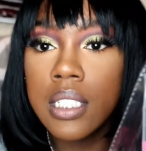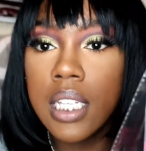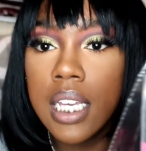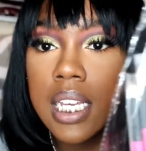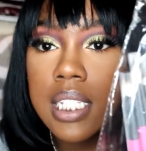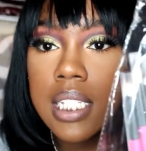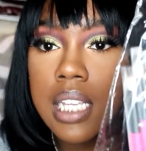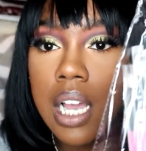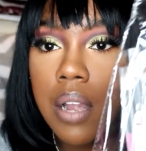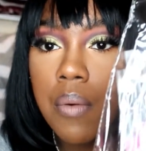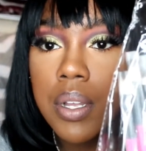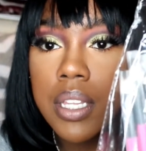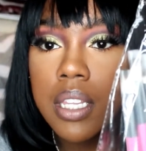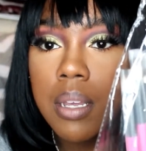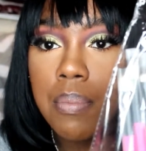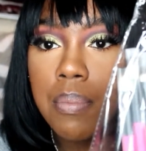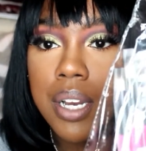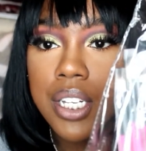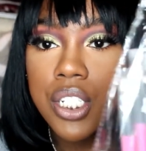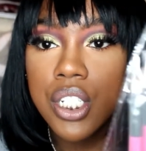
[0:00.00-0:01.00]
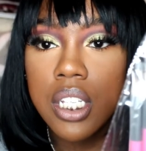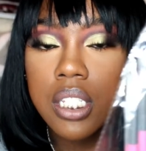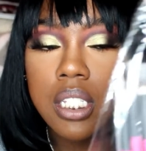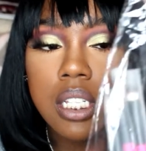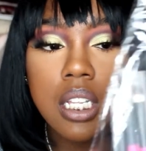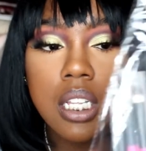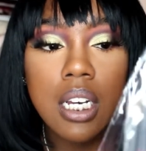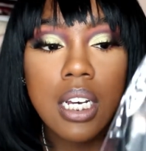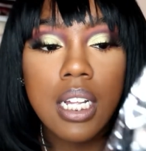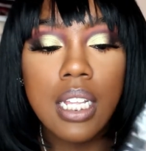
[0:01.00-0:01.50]
These are what the brushes
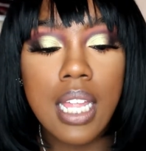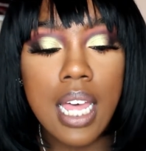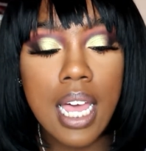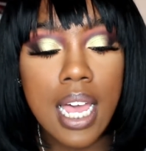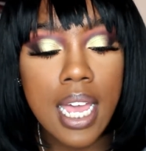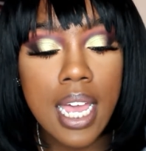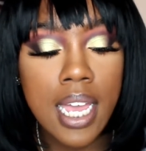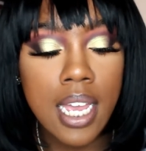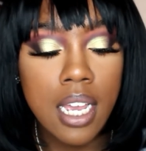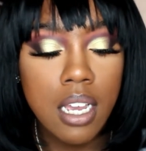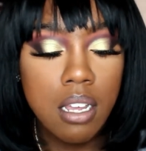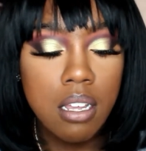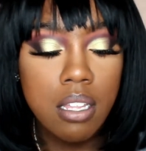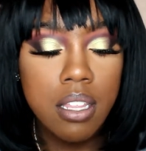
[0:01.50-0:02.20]
look like.